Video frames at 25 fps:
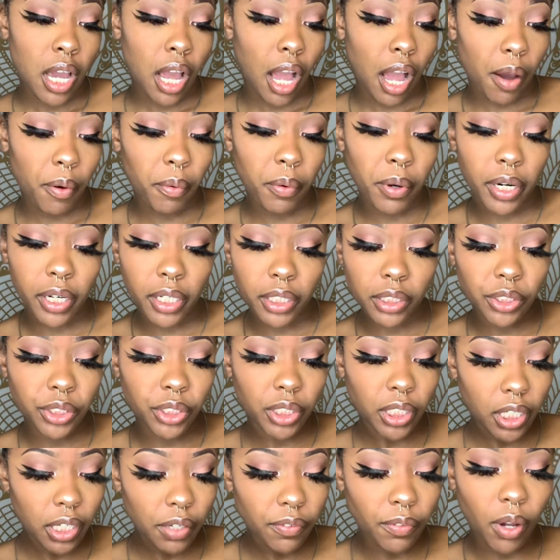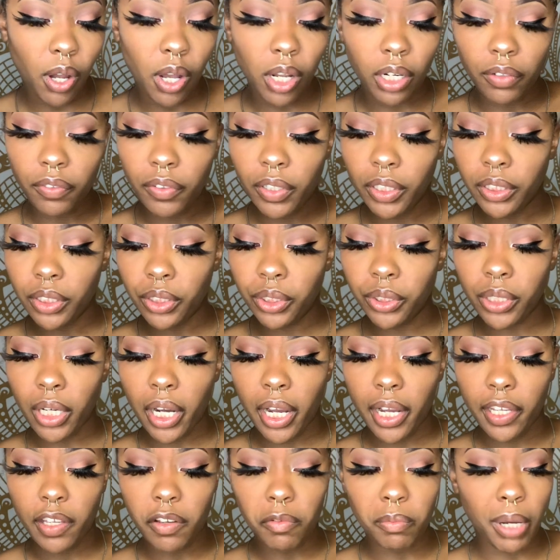I want to give all of these a try
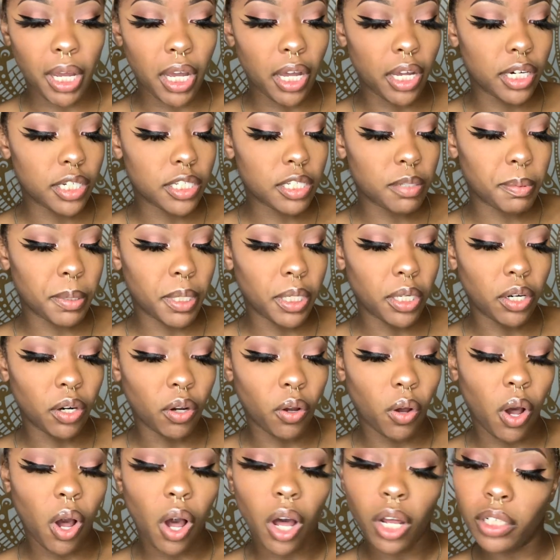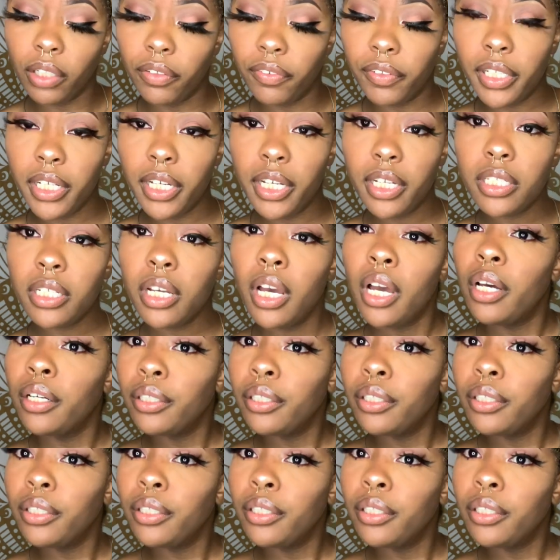and give my honest opinion on all of these.